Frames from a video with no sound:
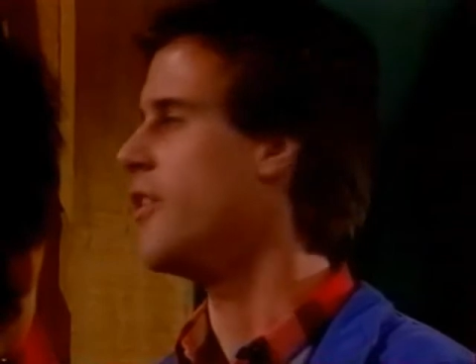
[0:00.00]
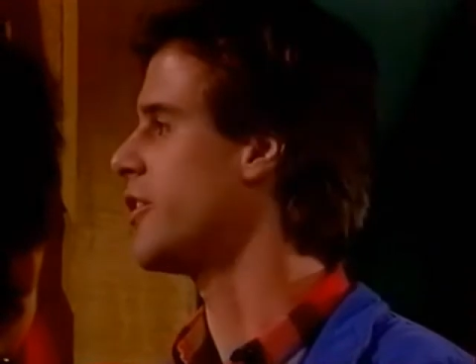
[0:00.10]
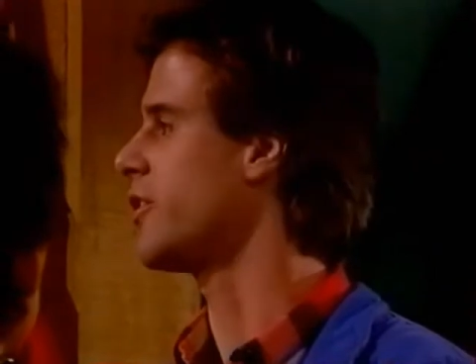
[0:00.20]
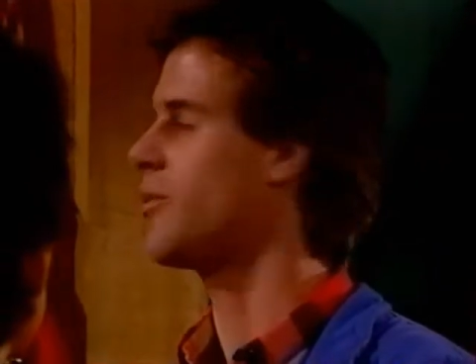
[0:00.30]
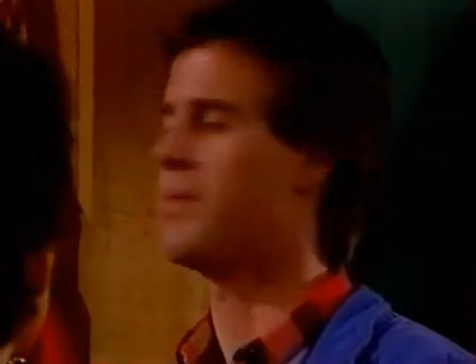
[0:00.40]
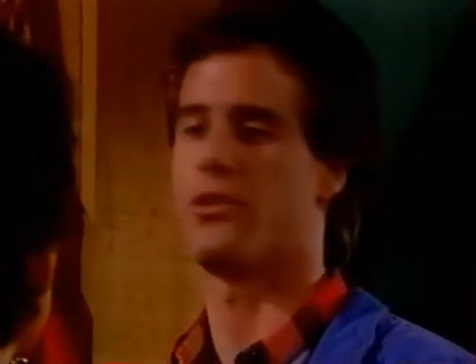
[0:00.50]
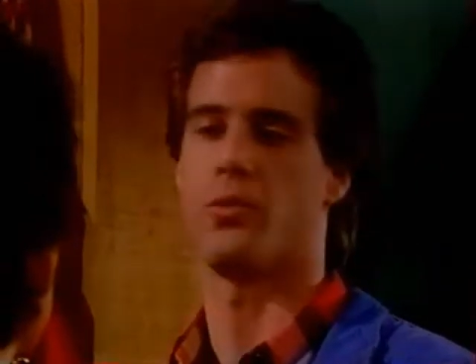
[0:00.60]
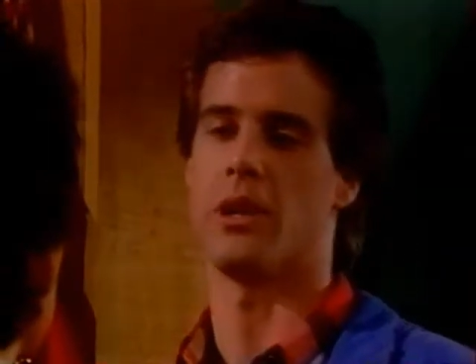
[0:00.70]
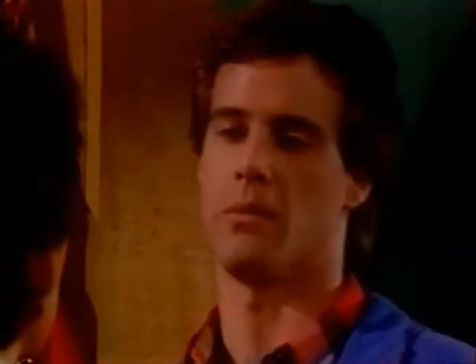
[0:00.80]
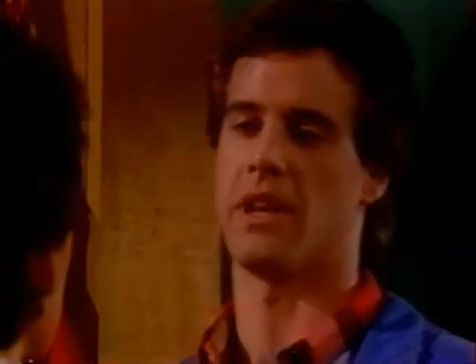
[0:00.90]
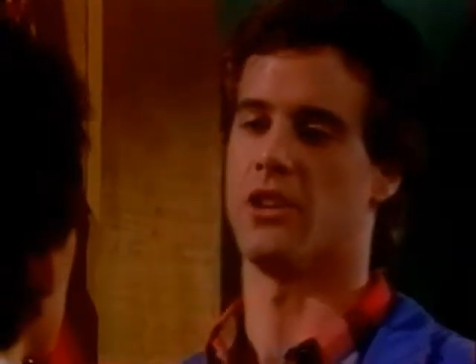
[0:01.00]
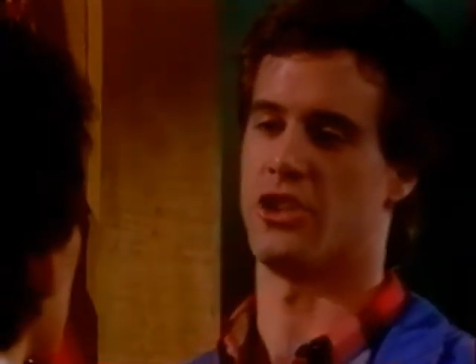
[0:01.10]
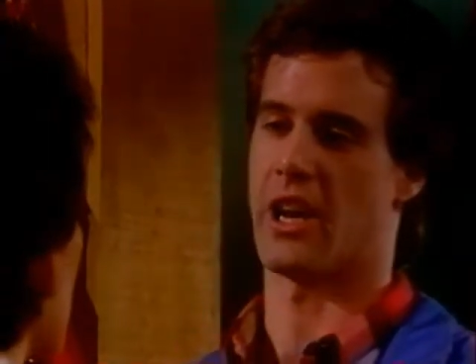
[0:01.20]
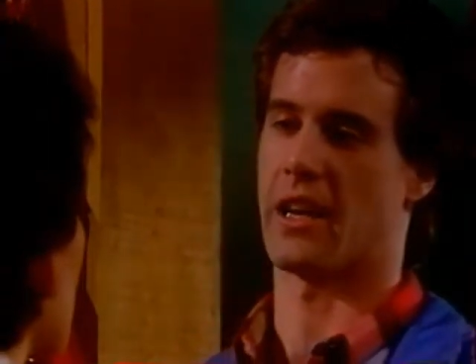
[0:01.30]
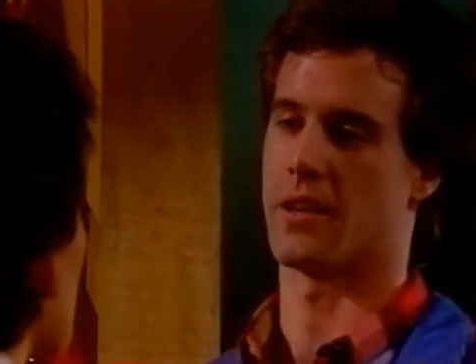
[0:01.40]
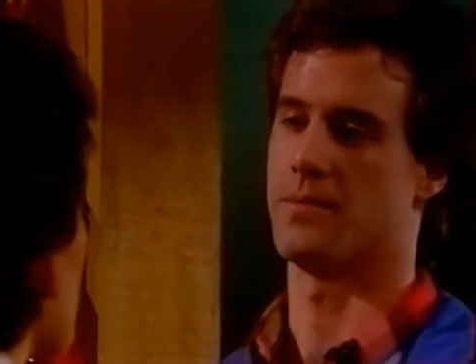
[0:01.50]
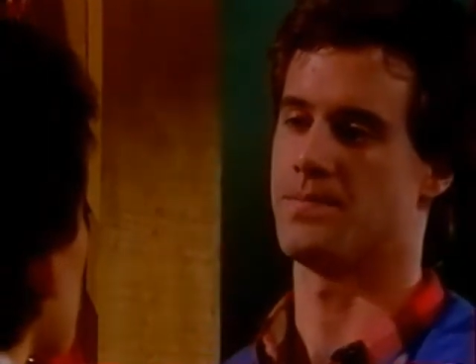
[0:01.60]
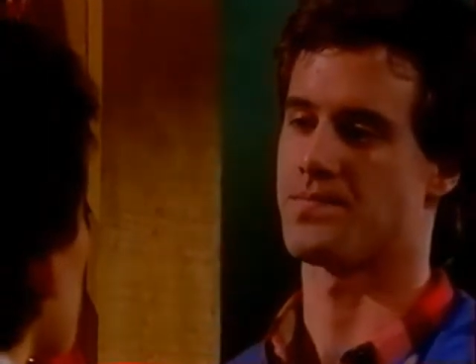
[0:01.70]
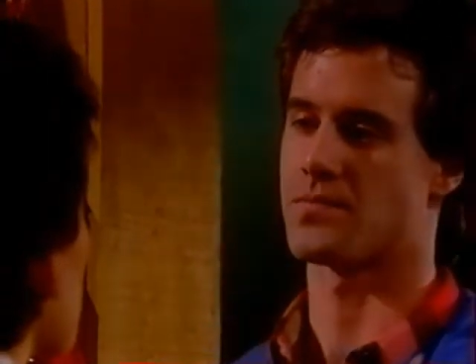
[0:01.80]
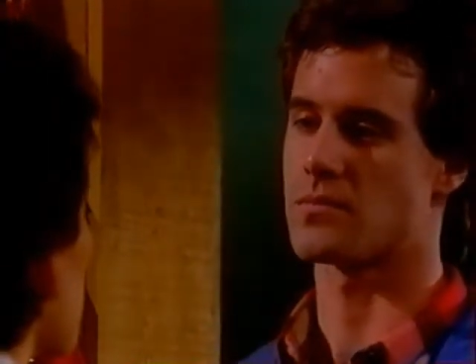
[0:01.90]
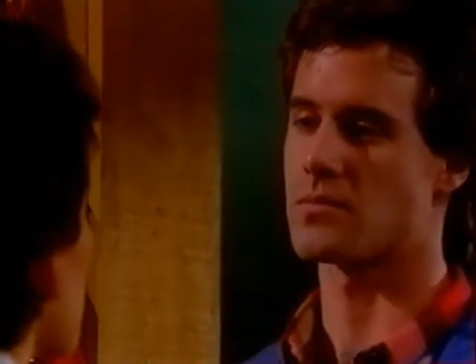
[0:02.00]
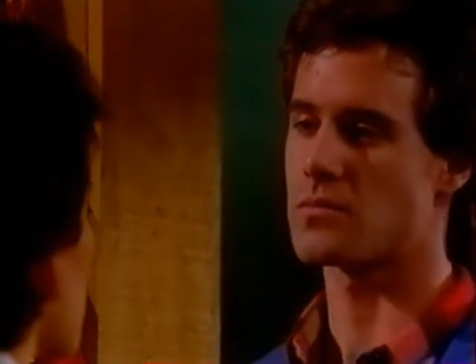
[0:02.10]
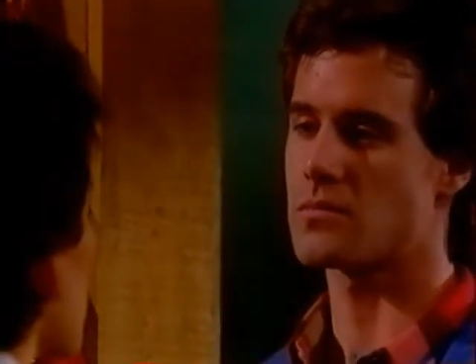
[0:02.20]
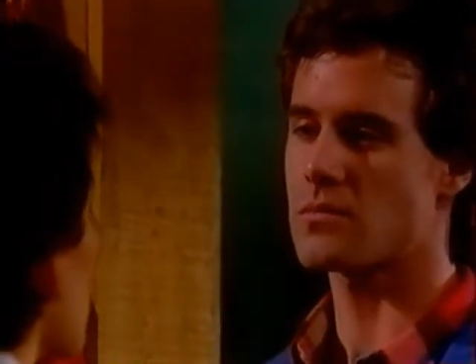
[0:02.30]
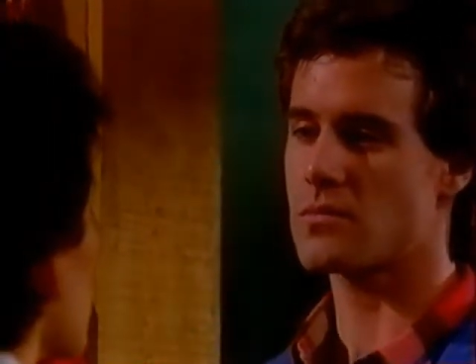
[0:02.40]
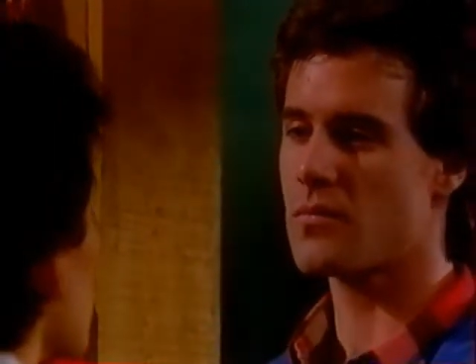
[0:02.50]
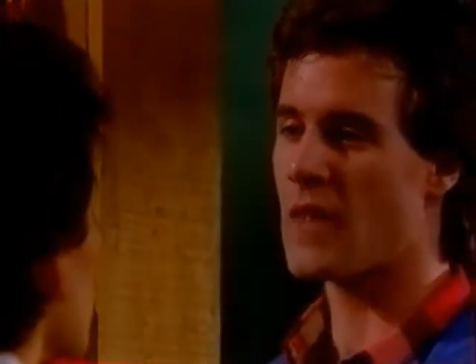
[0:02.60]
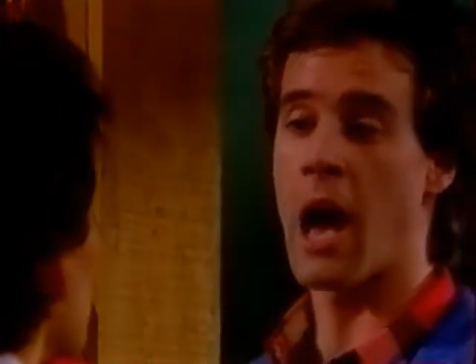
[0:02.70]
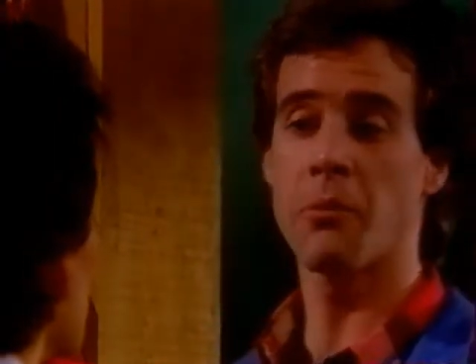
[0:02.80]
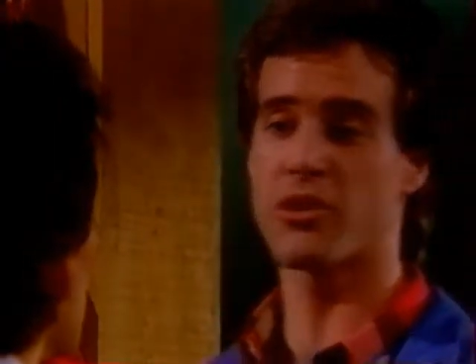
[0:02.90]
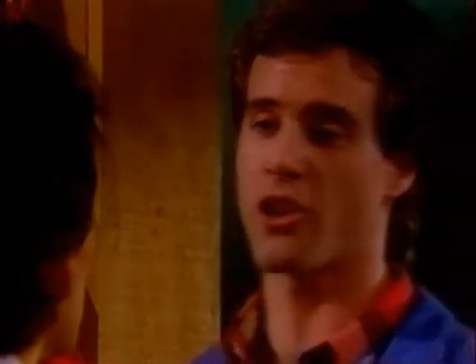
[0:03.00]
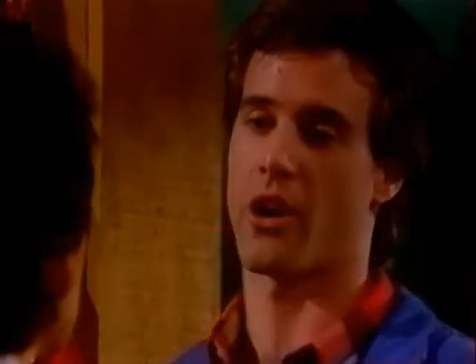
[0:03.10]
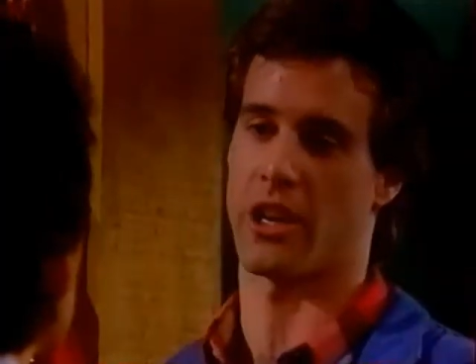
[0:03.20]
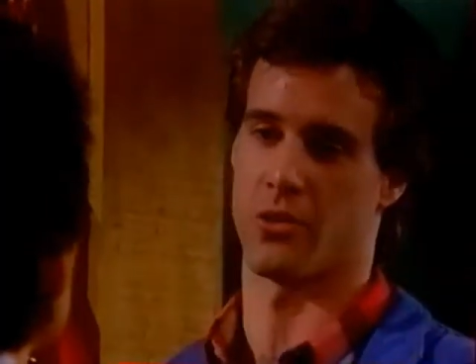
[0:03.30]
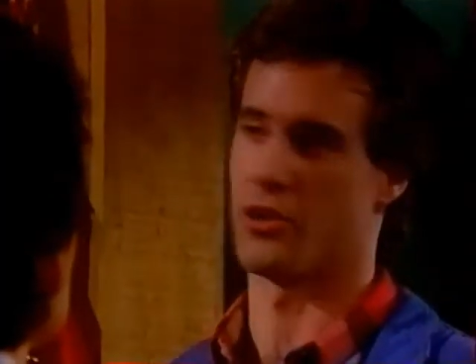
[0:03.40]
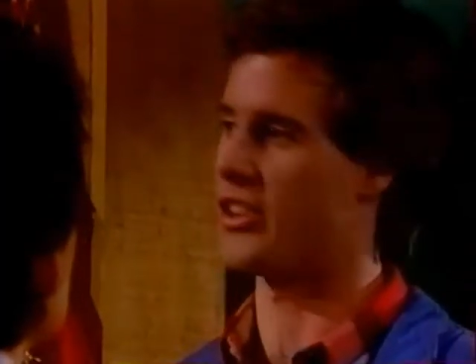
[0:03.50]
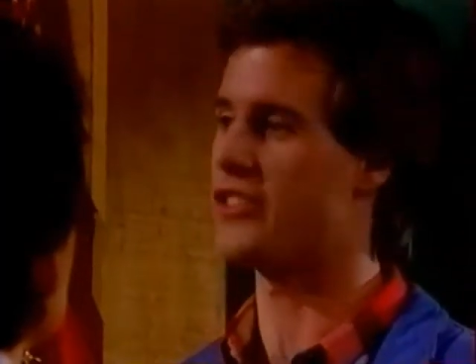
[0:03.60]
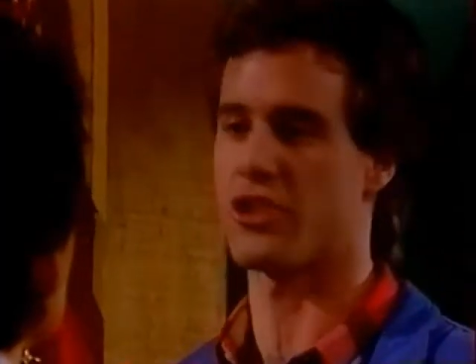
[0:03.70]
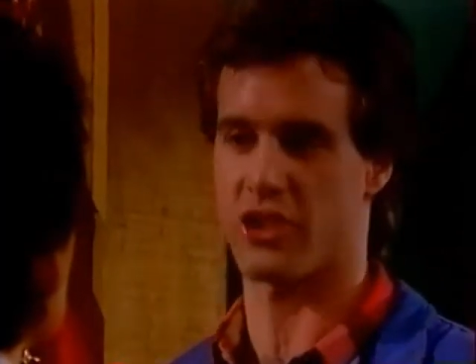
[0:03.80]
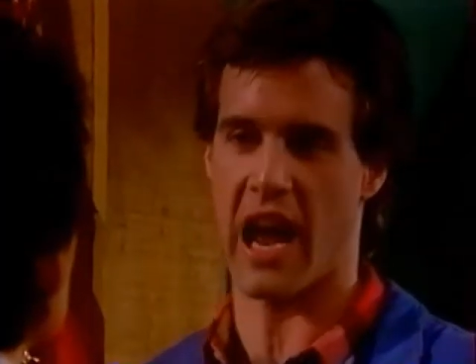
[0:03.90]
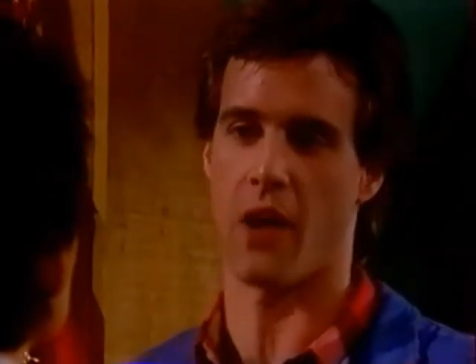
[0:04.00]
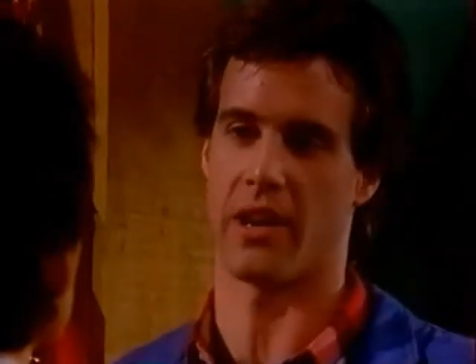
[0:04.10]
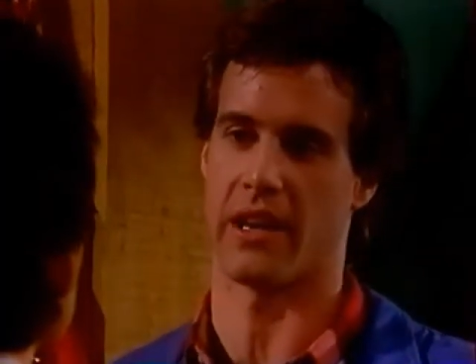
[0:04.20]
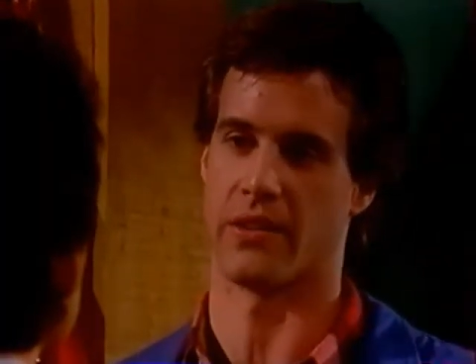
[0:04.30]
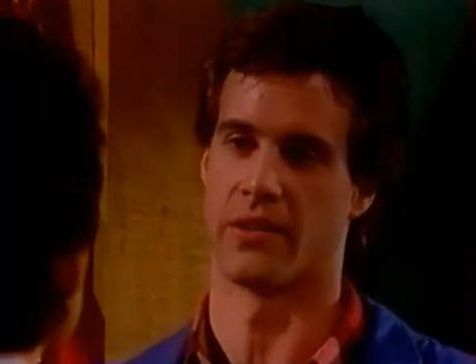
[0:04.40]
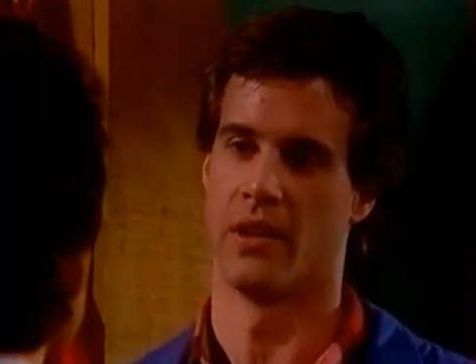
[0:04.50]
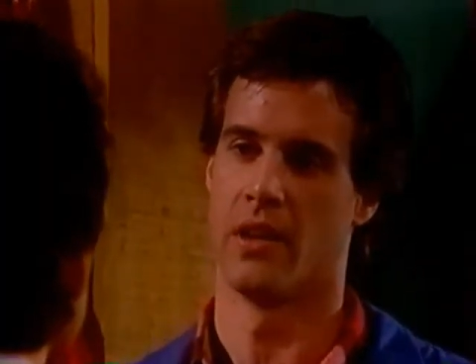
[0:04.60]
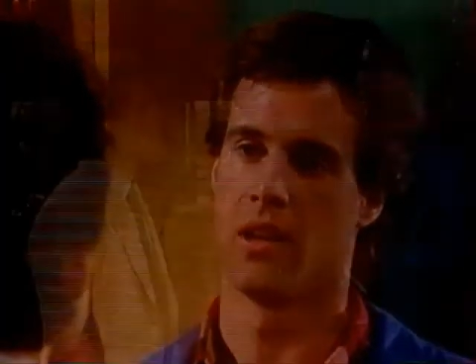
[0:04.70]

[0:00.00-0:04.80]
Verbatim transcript: This is between me and Jake. I'm sorry, Cruz. It's just how it is.